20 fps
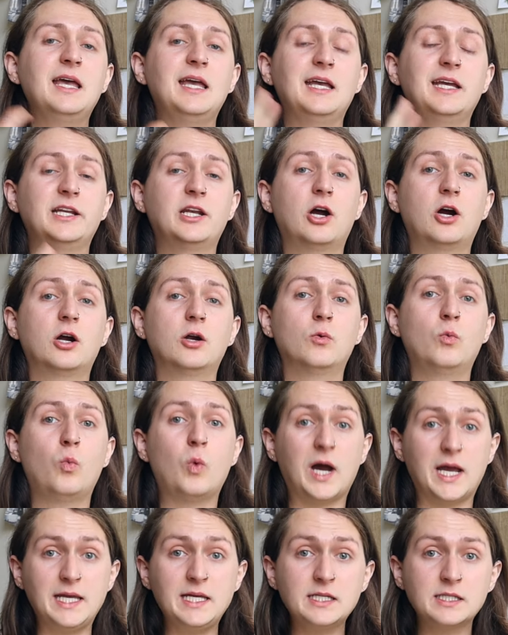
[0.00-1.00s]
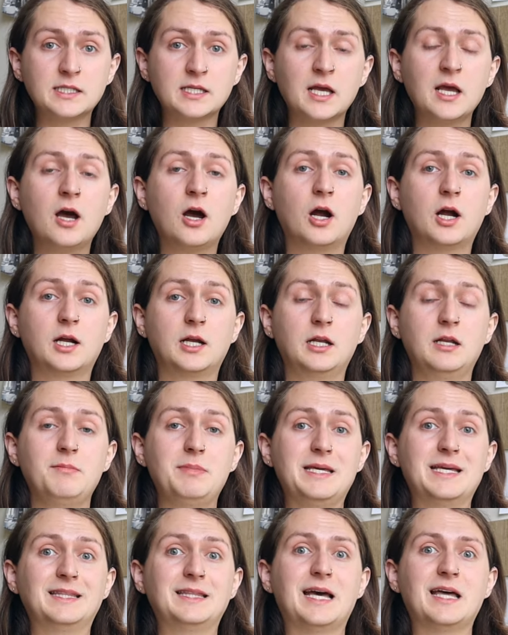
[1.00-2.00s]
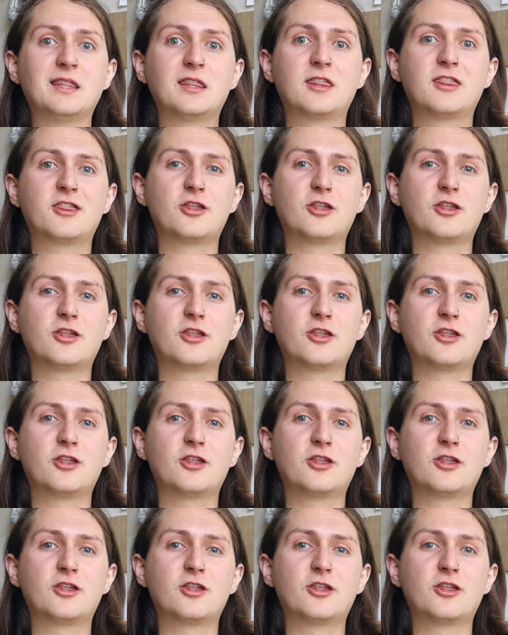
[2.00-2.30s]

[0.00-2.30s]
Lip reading: and our white are going to be at that